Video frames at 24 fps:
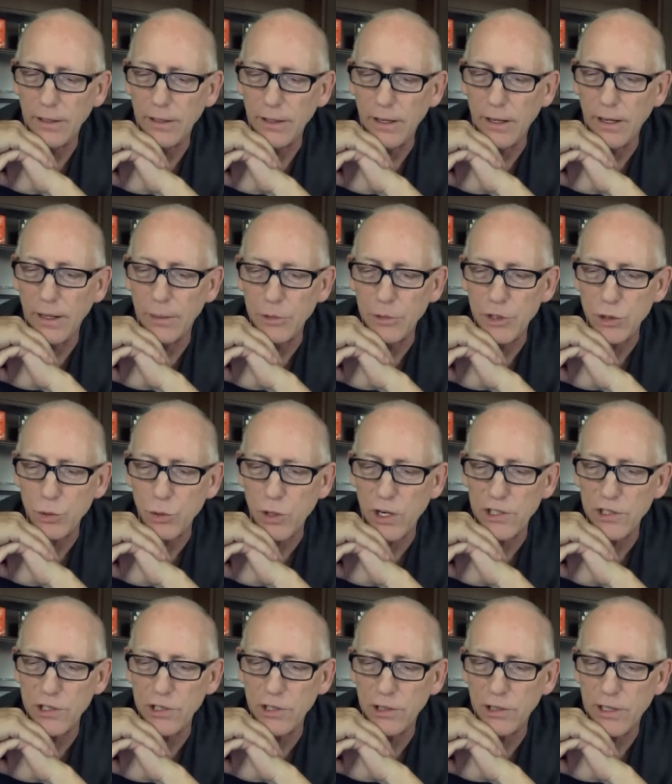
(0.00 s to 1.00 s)
I'm just
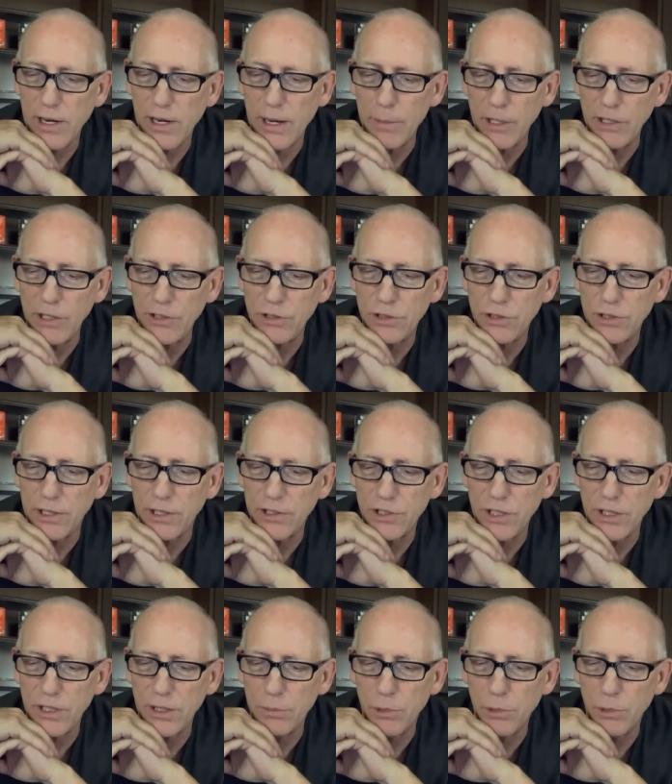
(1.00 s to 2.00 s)
watching your comments. I
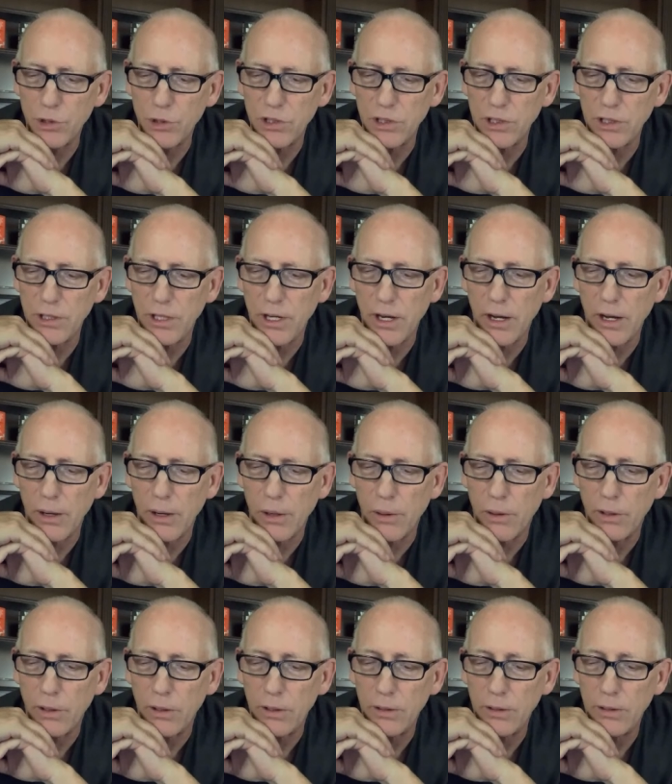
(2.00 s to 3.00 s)
see mostly
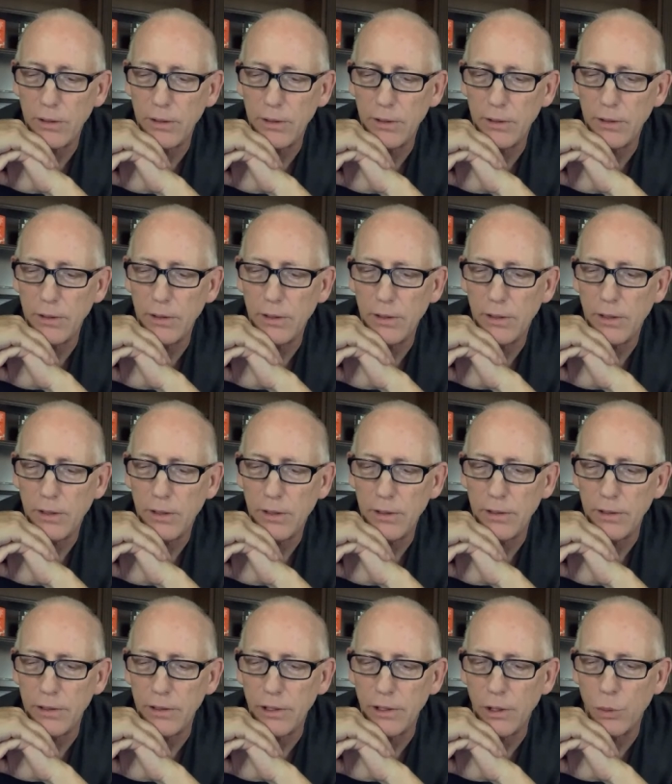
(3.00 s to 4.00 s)
no.
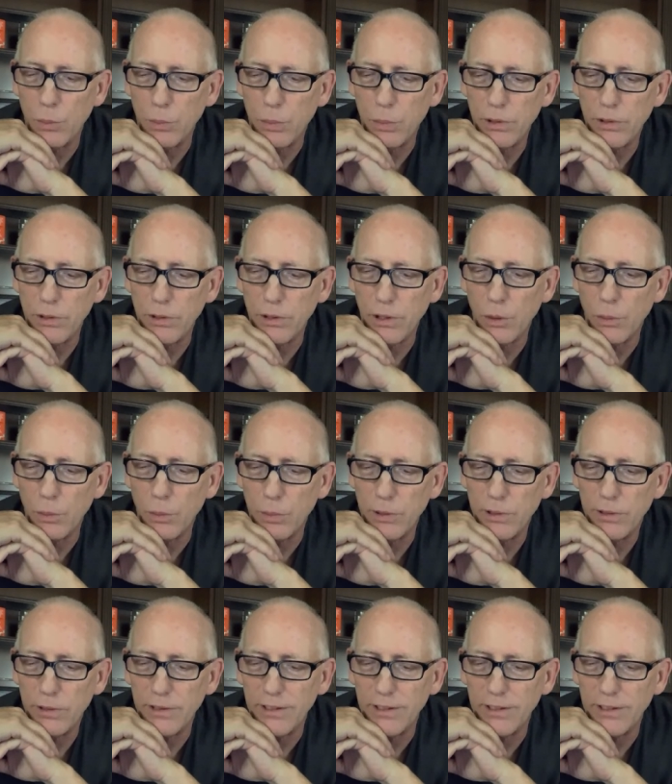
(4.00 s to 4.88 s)
Nope, nope.